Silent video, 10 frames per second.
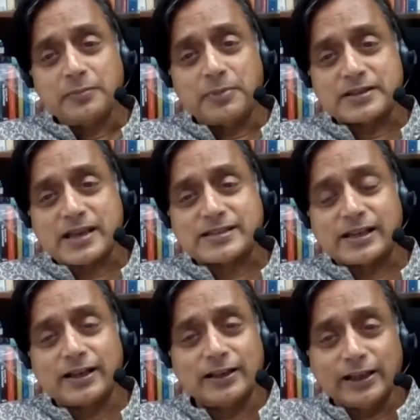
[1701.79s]
But as I
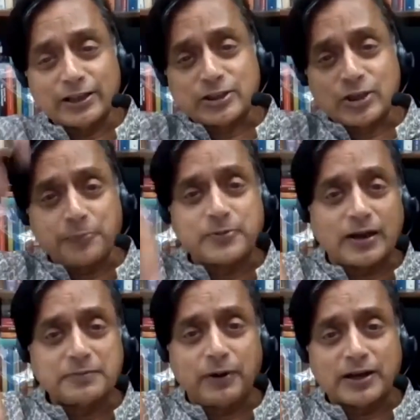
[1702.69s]
said earlier,
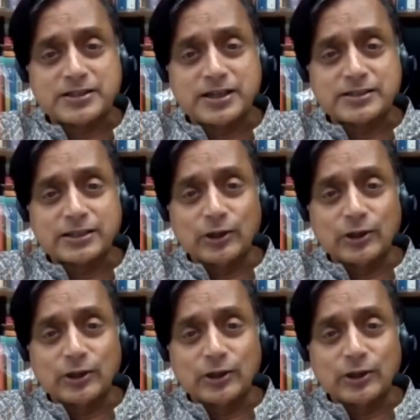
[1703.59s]
top-down policies and